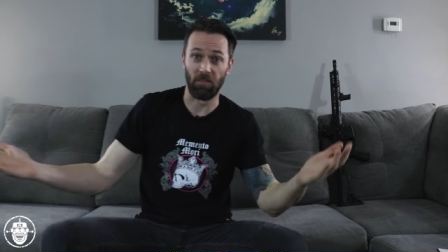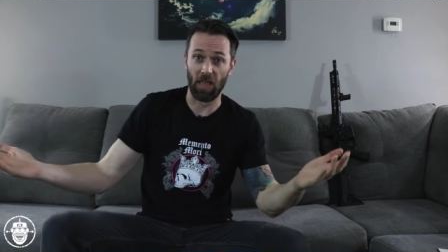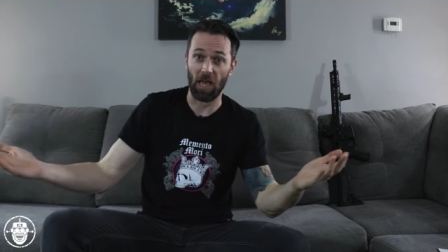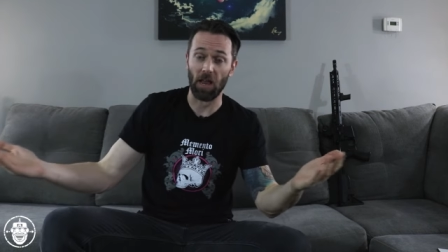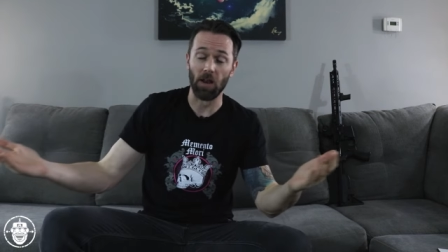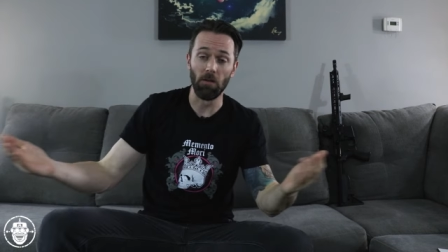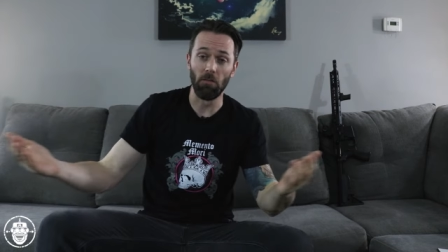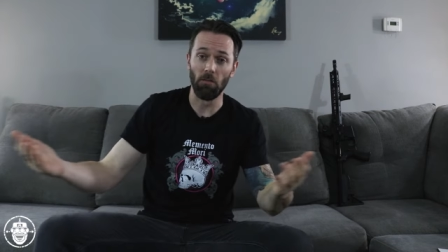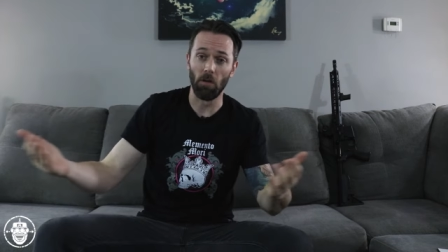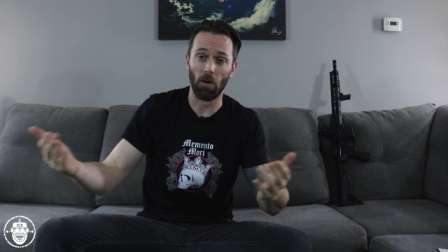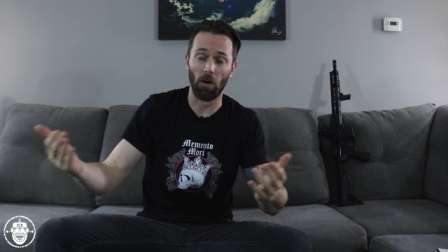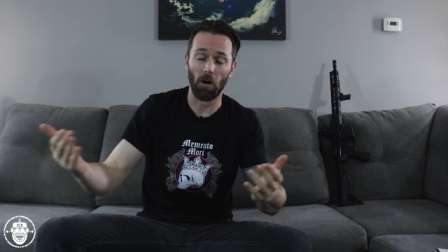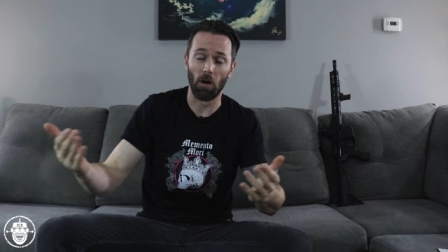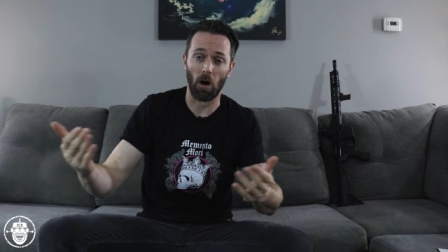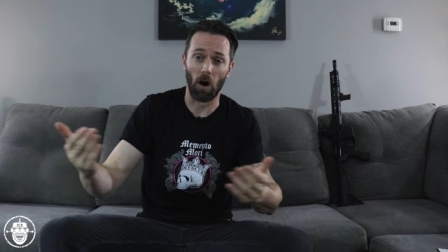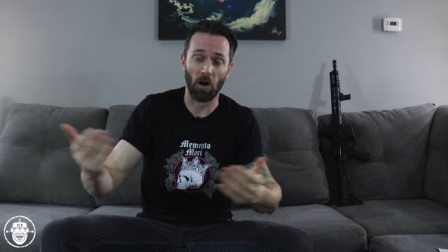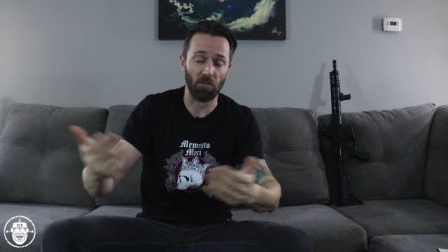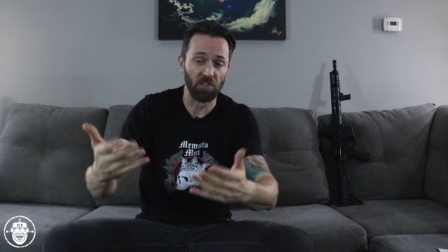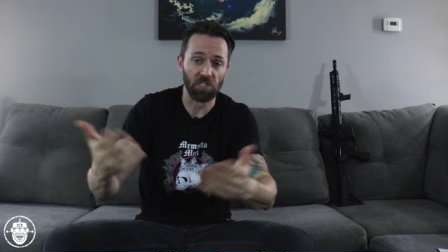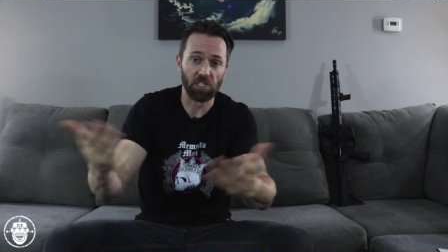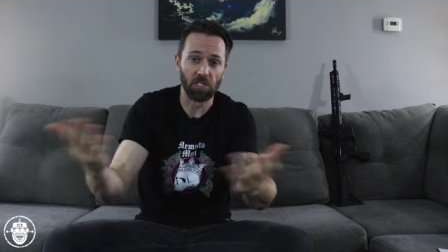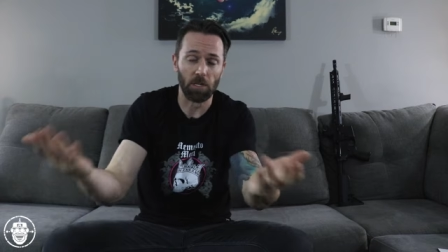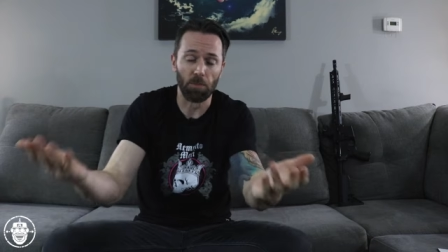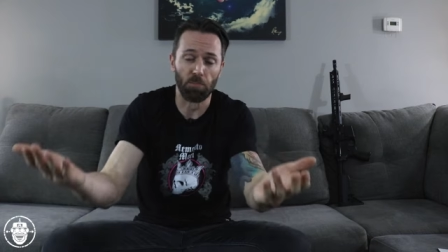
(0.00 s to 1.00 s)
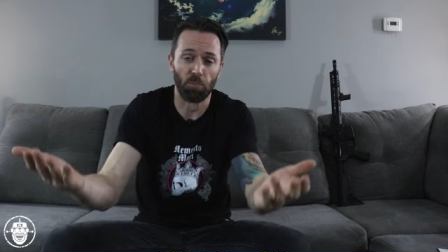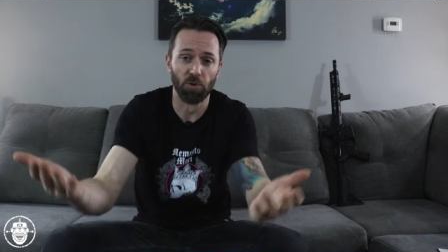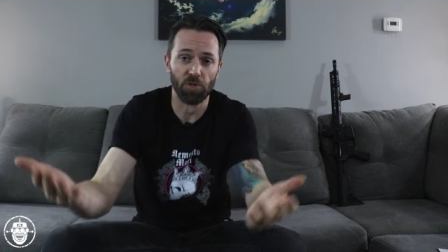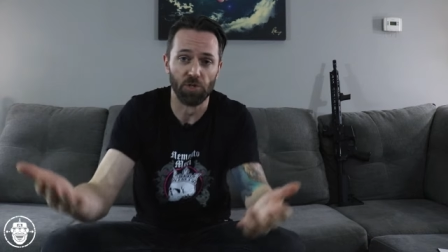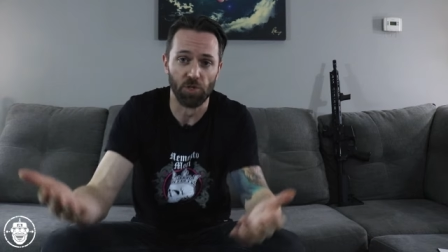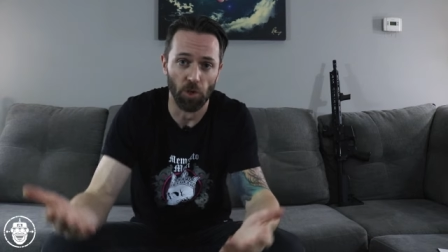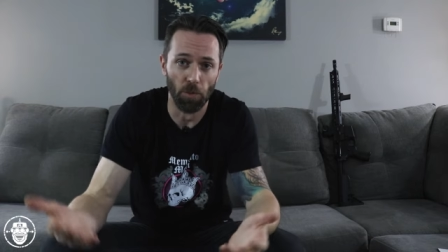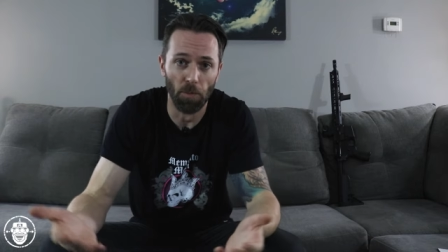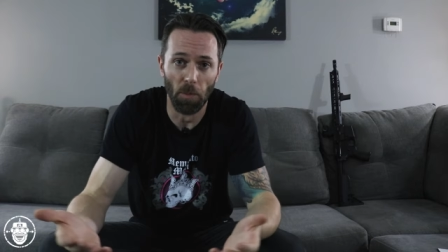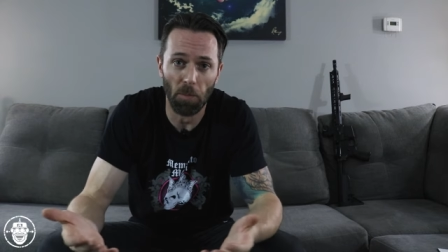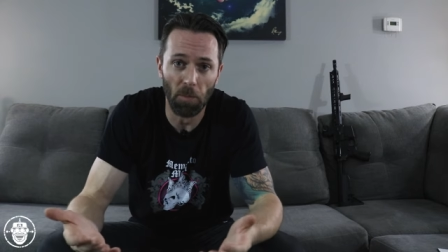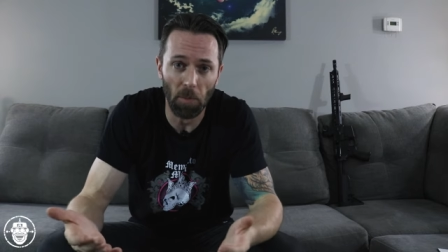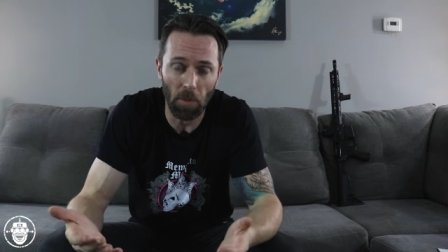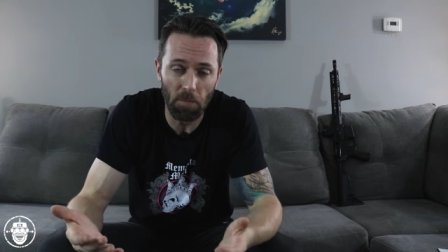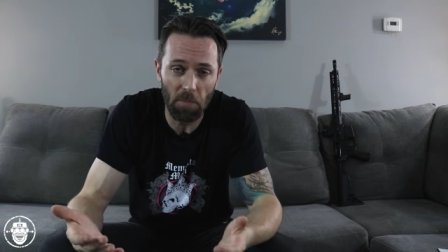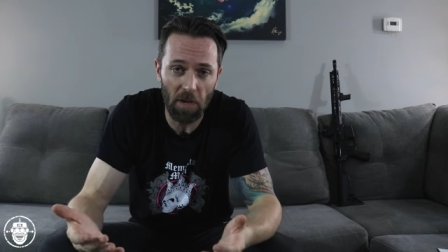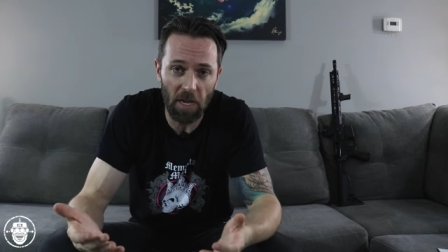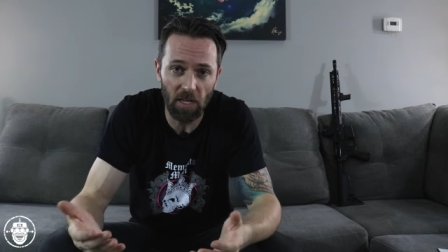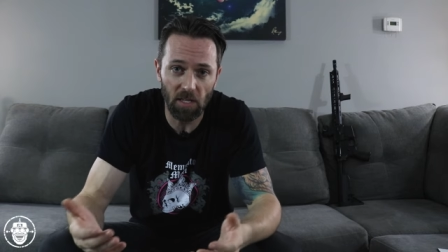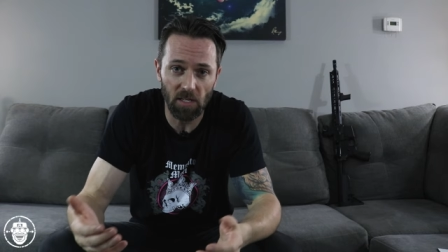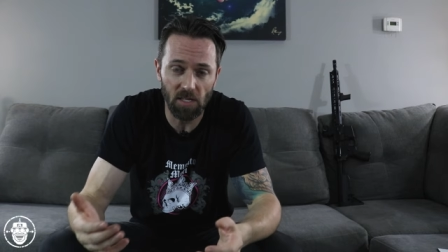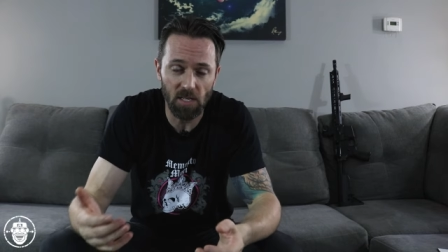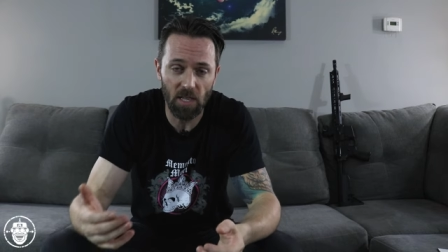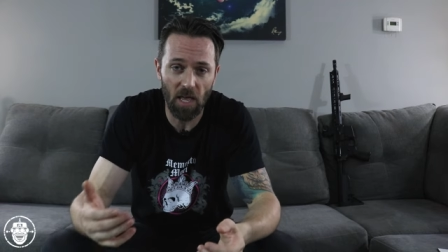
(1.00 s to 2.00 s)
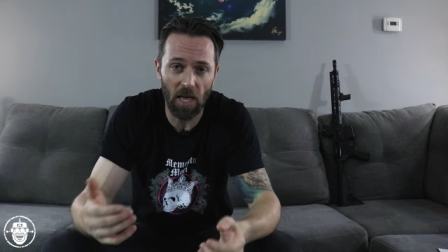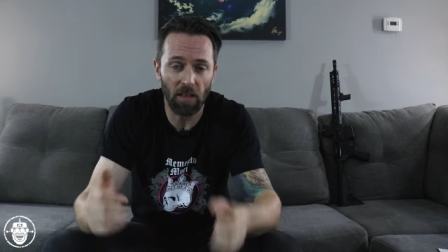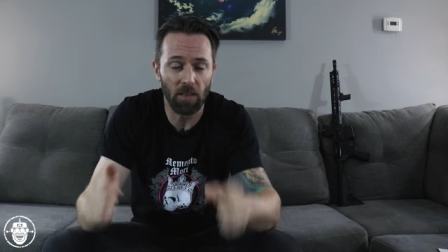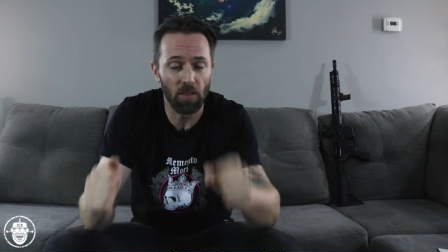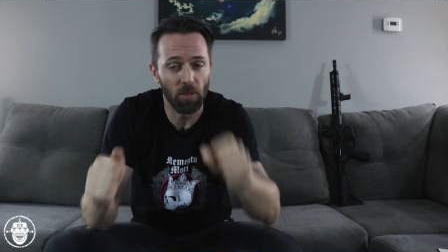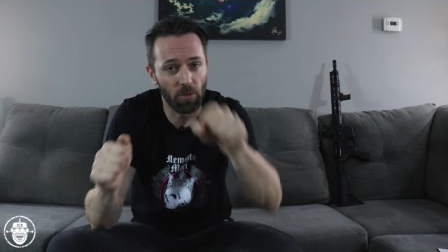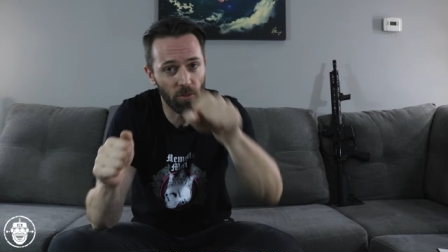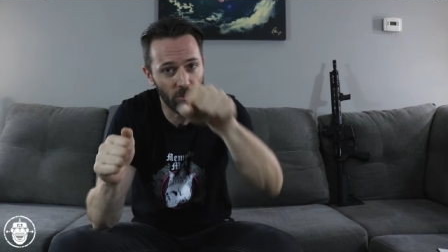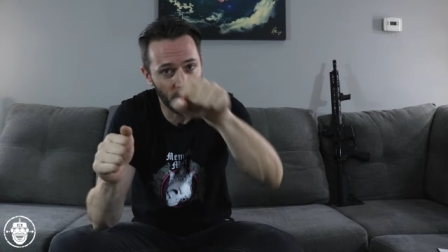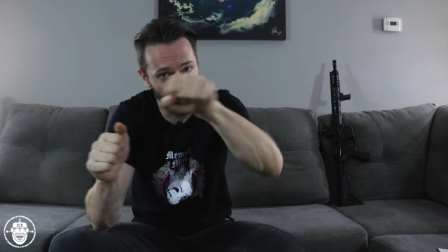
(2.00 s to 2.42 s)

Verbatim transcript: then obviously presumably means that